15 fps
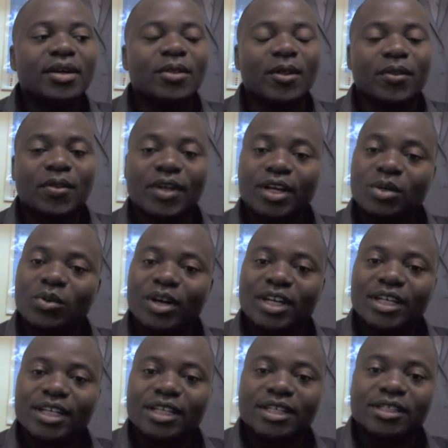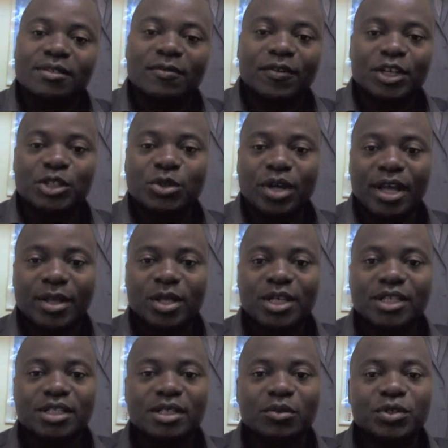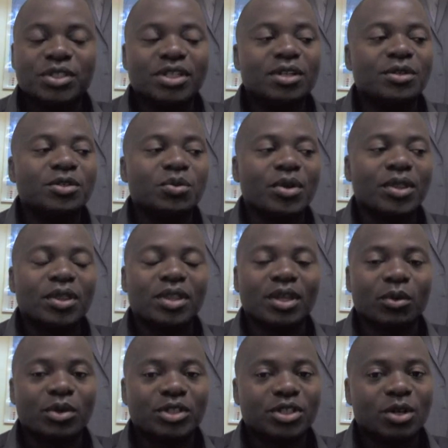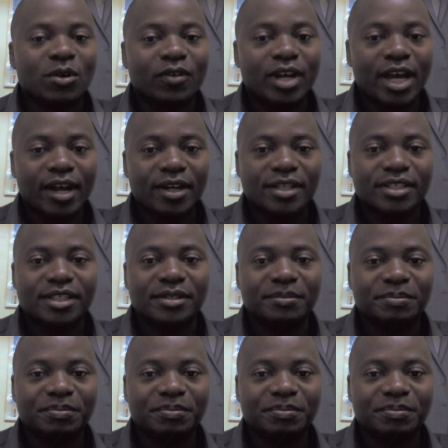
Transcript: The third one is virtue ethics, which deals with the question of character.